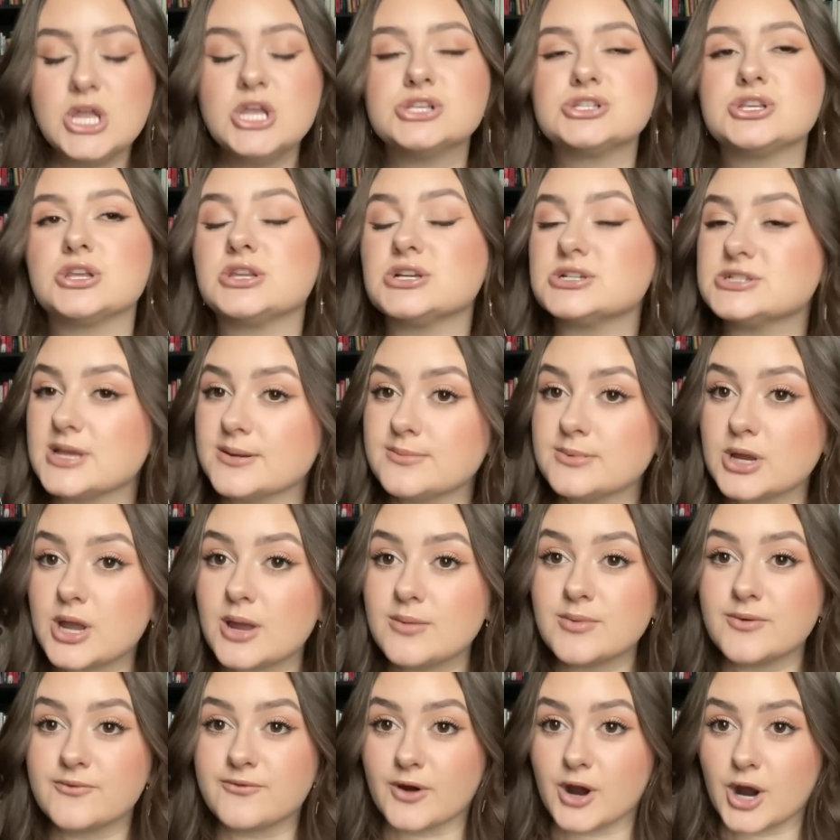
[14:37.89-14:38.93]
So there's someone
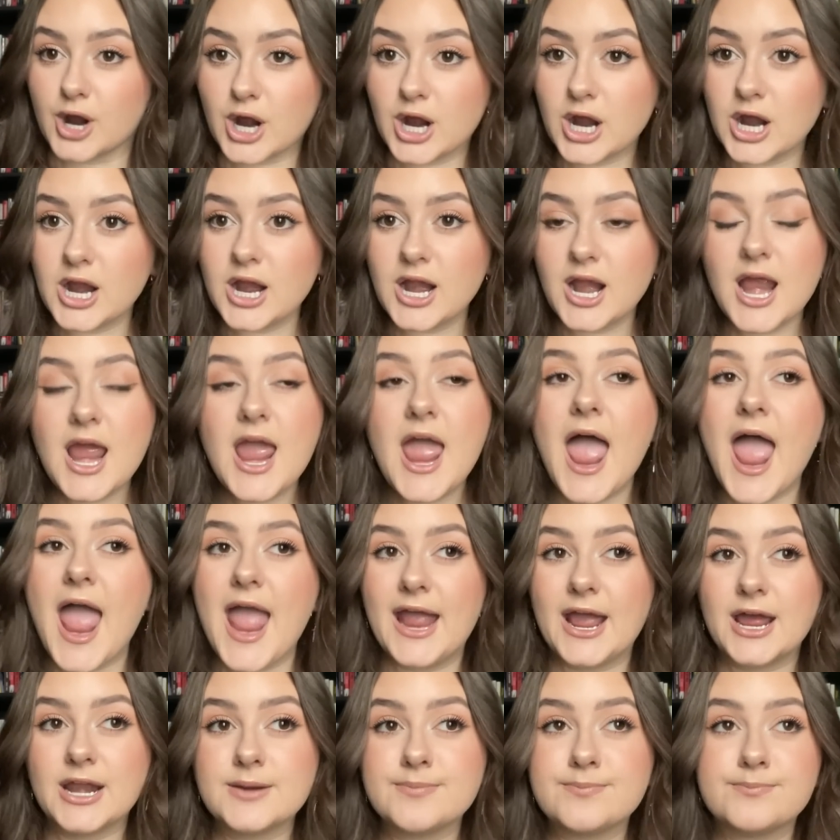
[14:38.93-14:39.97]
coming for her
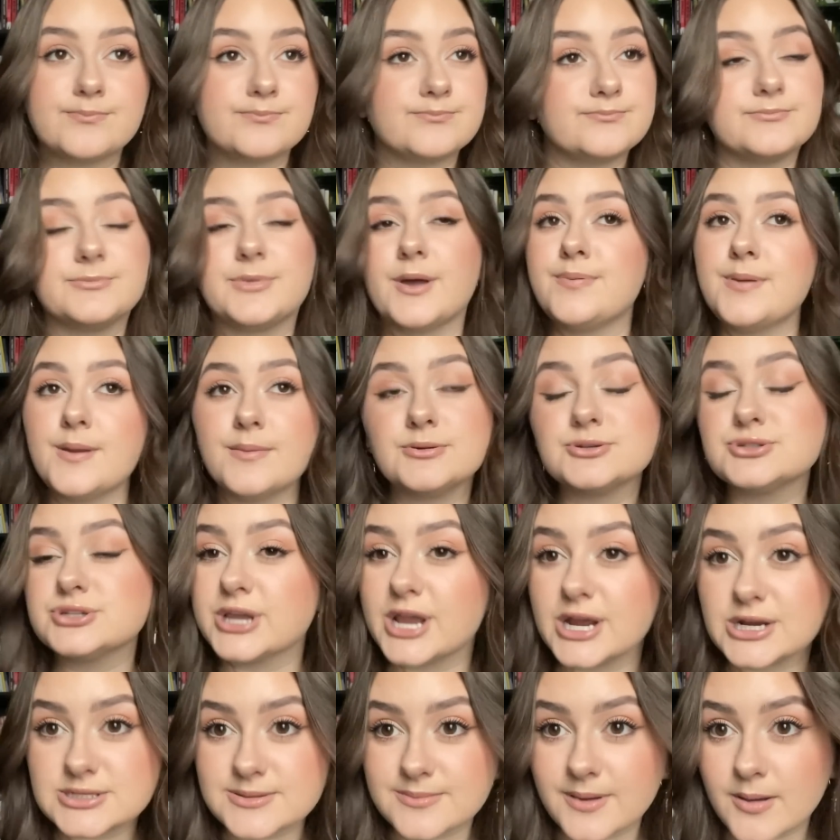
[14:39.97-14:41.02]
and the people she
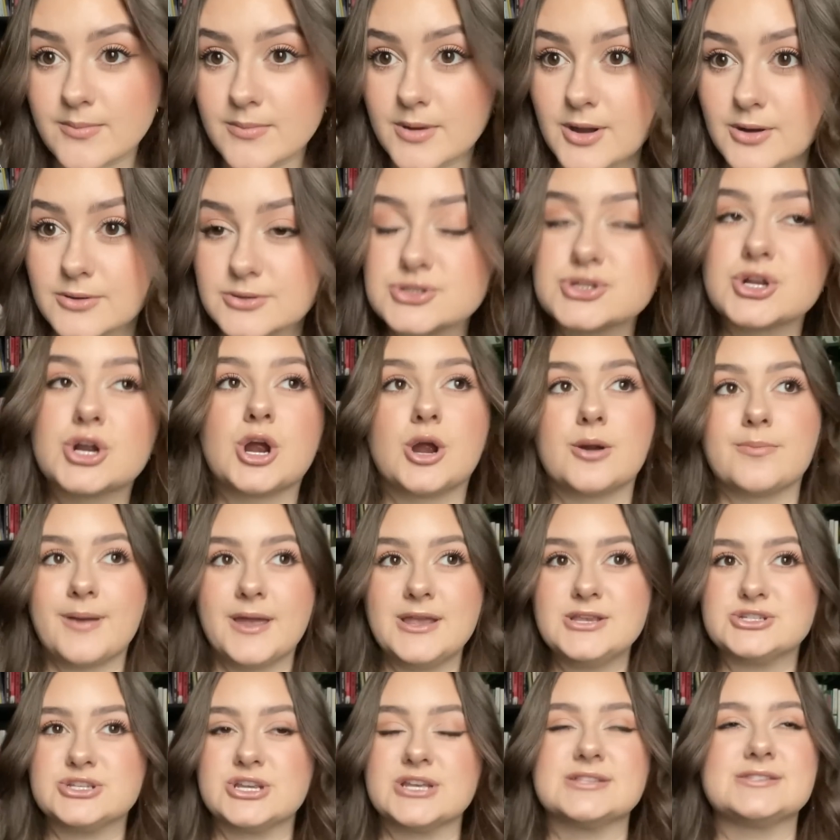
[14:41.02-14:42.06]
cares about most, her
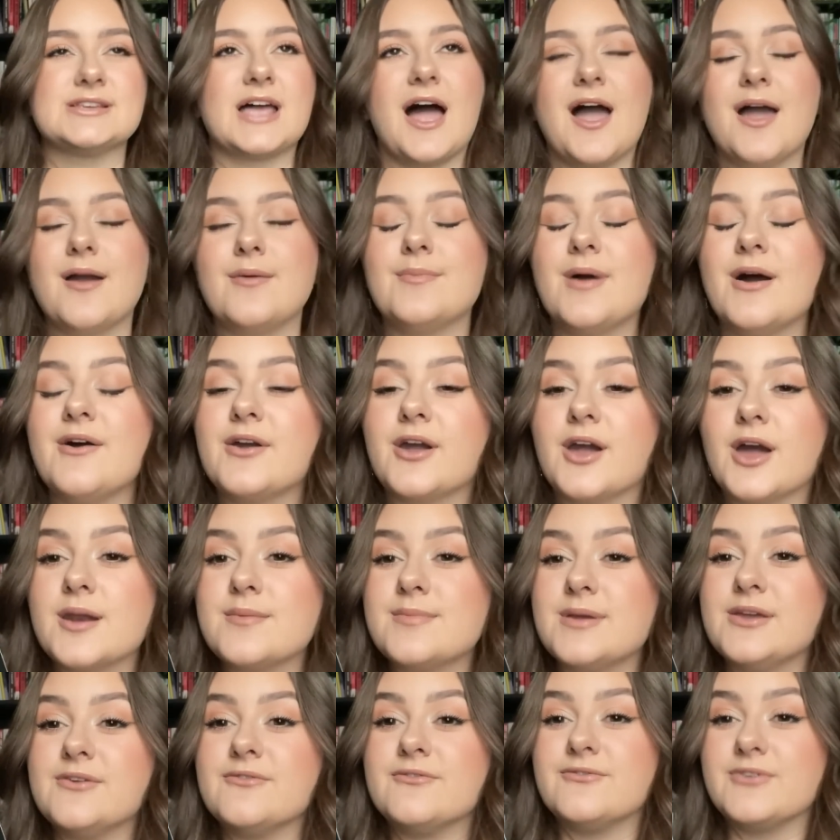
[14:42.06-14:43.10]
patients. I'm going to
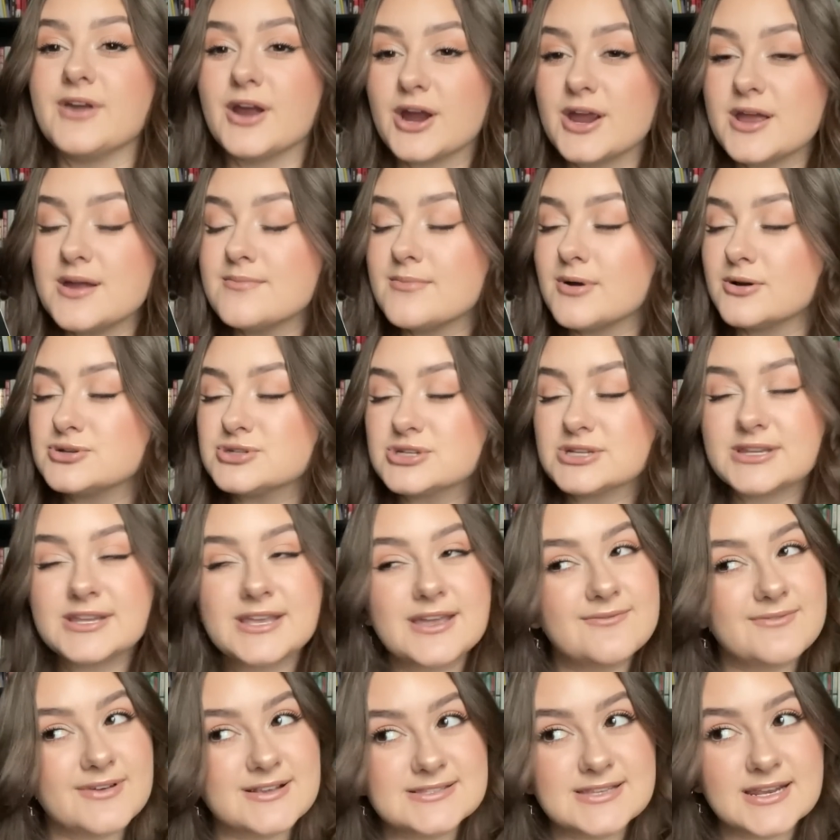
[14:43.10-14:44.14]
be very emotionally
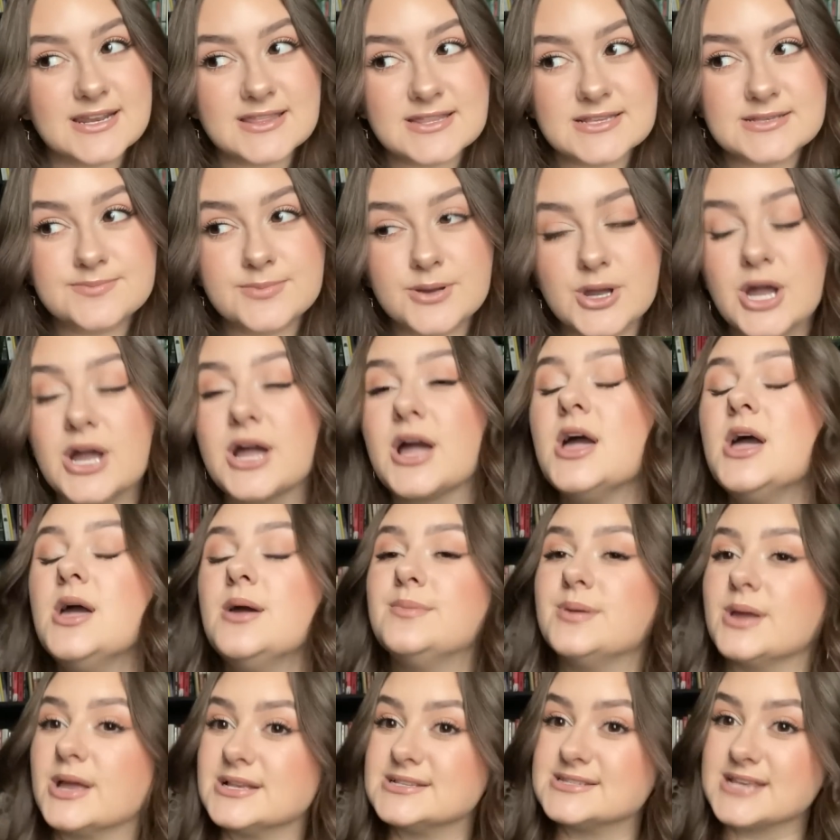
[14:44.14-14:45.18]
invested in this book
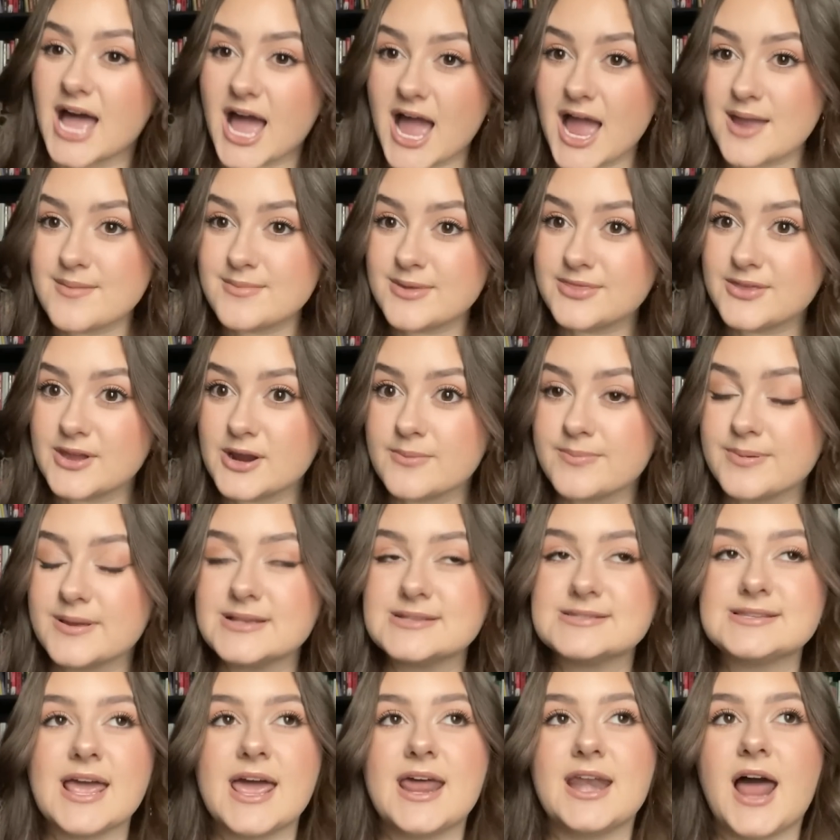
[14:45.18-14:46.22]
because I'm a
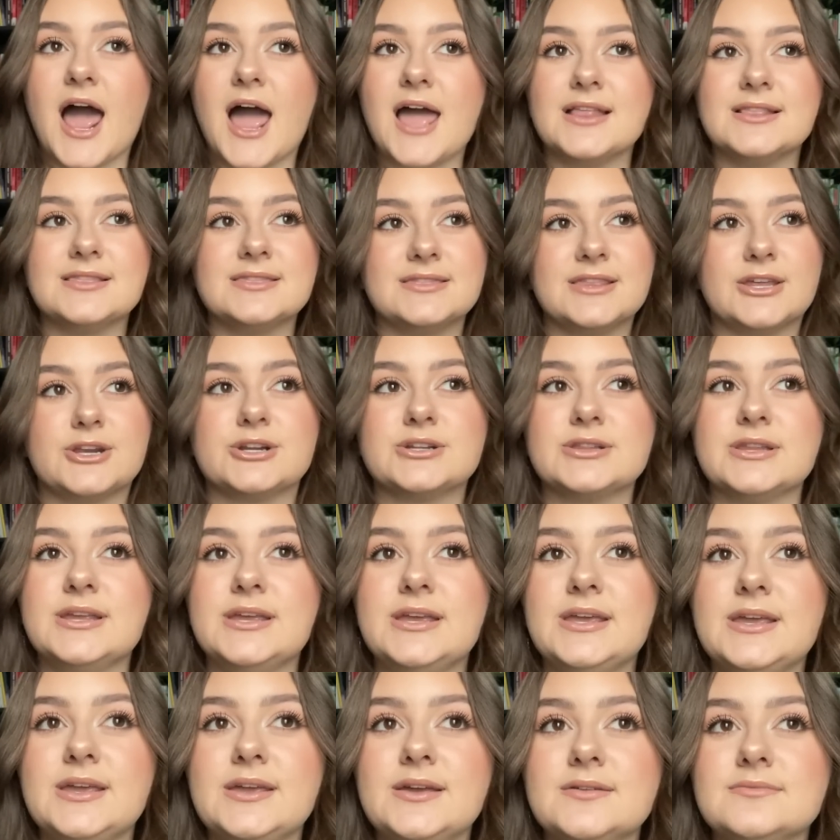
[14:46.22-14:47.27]
therapist and I
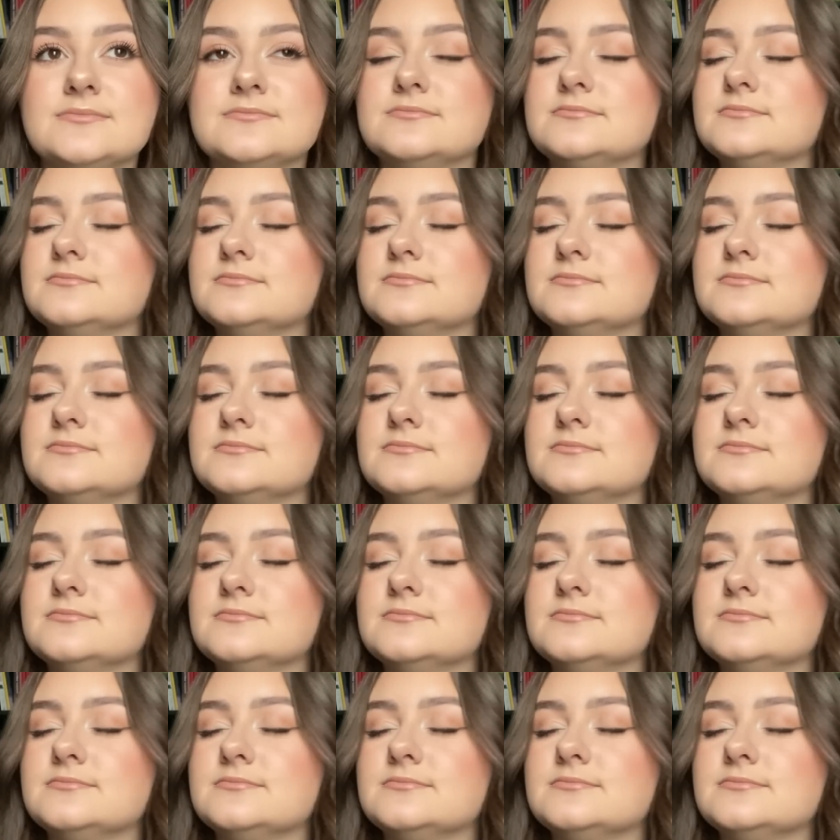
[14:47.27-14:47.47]
literally,